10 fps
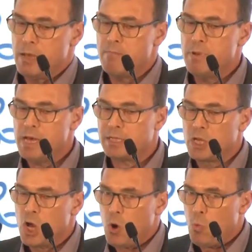
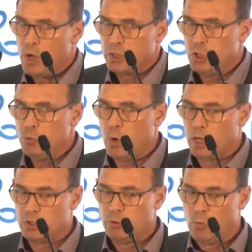But what you
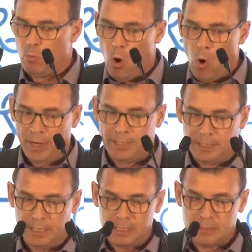want to avoid
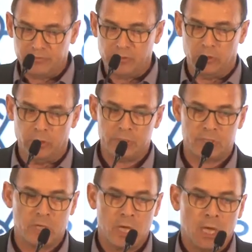is, of
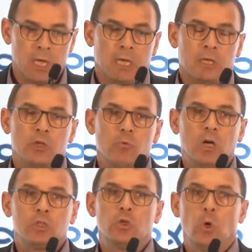course, you
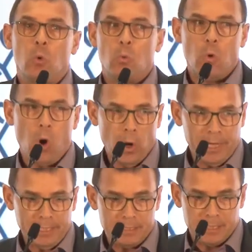want to
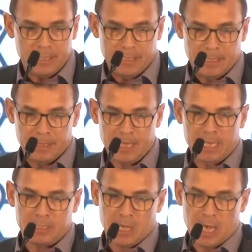avoid
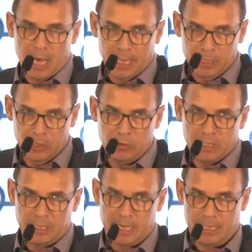that anode
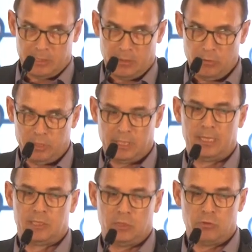and cathode
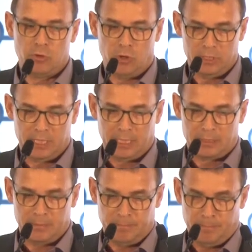get into
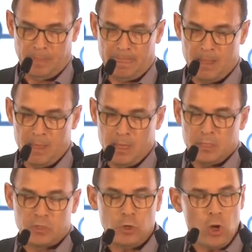contact.
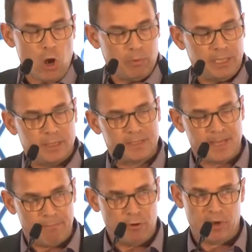So normally the
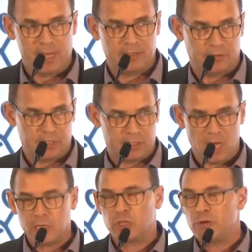separator as
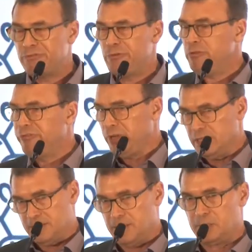such
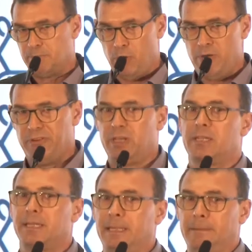fulfills this
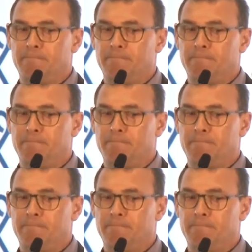perfectly.